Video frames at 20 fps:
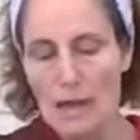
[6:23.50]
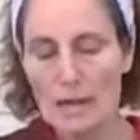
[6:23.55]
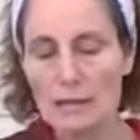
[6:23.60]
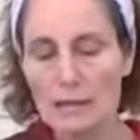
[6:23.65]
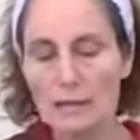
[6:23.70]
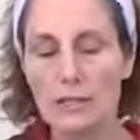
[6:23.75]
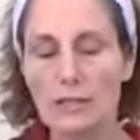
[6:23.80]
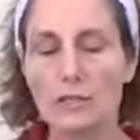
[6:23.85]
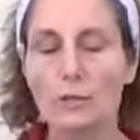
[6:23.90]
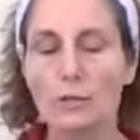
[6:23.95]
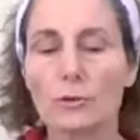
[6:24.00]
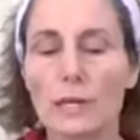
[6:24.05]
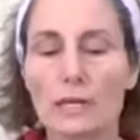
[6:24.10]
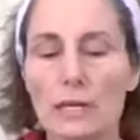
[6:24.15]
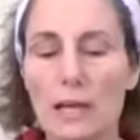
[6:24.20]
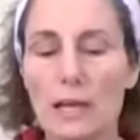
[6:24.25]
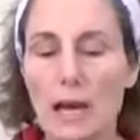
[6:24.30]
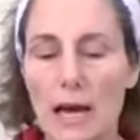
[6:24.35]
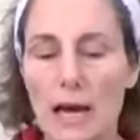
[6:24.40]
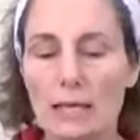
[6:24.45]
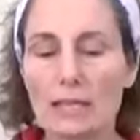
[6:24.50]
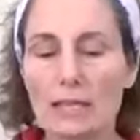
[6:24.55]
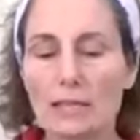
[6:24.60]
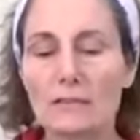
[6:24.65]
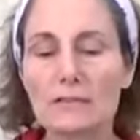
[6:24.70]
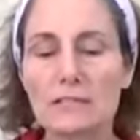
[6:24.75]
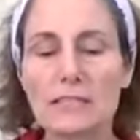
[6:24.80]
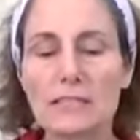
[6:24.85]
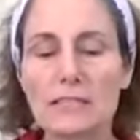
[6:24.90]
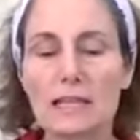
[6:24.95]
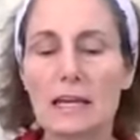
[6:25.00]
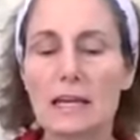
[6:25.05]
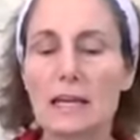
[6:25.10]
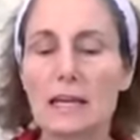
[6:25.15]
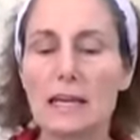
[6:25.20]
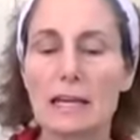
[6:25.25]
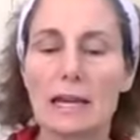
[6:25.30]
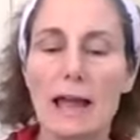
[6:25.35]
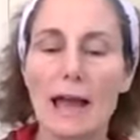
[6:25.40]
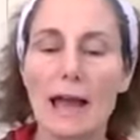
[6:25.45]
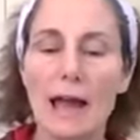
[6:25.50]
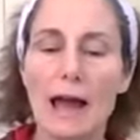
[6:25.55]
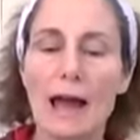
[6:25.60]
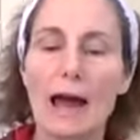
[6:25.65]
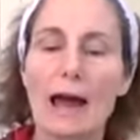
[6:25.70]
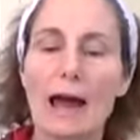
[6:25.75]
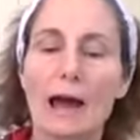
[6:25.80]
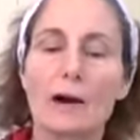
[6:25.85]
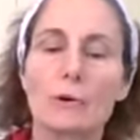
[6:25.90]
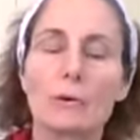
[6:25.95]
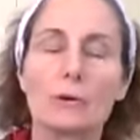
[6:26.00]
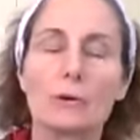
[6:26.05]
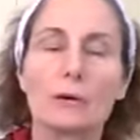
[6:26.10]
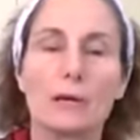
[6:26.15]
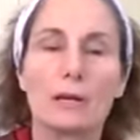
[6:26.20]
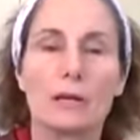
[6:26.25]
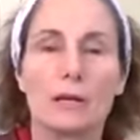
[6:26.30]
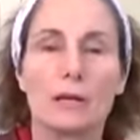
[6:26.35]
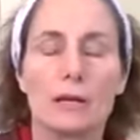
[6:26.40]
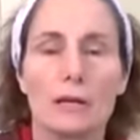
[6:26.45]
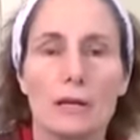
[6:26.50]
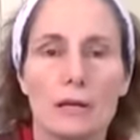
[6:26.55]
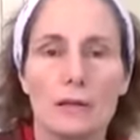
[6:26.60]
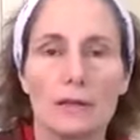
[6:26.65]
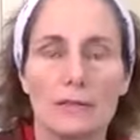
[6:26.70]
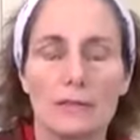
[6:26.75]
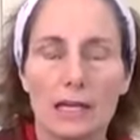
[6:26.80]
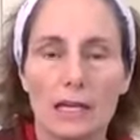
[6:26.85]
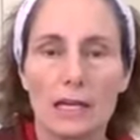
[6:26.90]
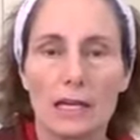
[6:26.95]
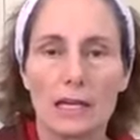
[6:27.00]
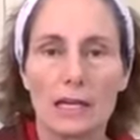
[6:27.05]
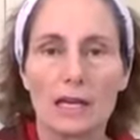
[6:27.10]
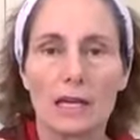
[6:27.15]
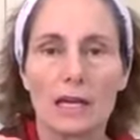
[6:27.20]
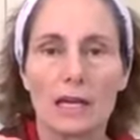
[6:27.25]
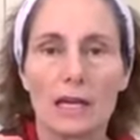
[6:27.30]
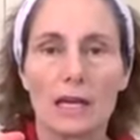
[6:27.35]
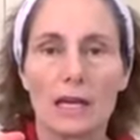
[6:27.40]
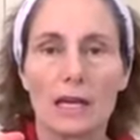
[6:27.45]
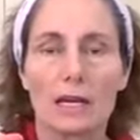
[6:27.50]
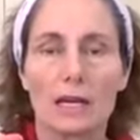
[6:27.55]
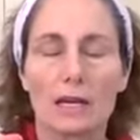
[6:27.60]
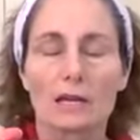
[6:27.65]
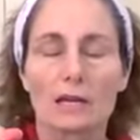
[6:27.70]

And you can kind of see how the